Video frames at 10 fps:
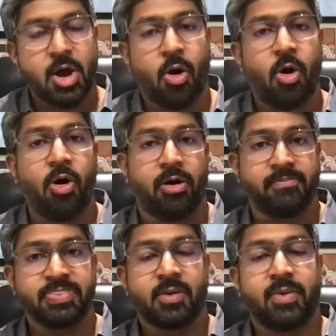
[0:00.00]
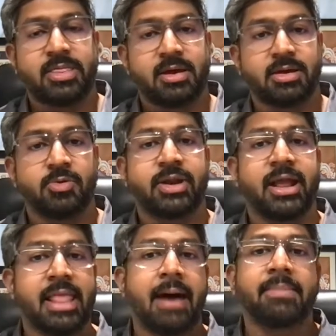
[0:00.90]
or whether you need
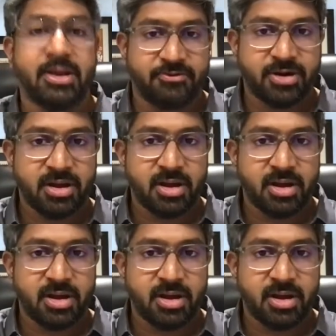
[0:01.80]
an arm lift,